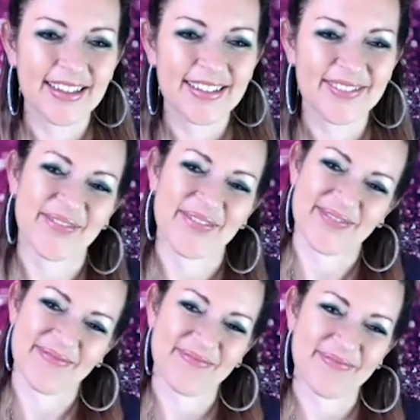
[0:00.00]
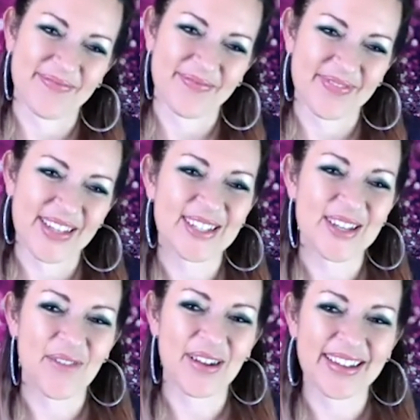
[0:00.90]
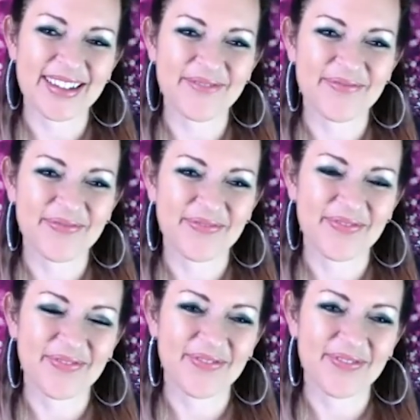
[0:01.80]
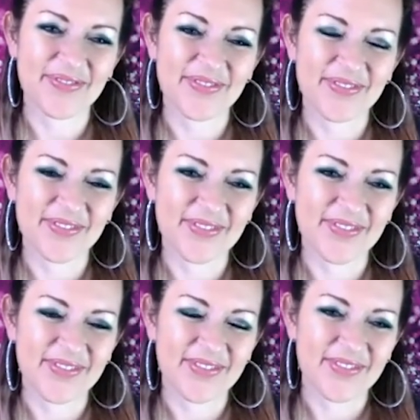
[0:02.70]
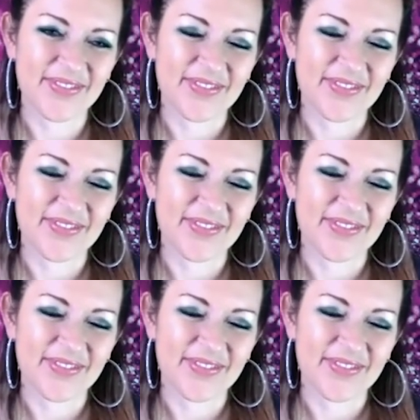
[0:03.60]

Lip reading: [no speech]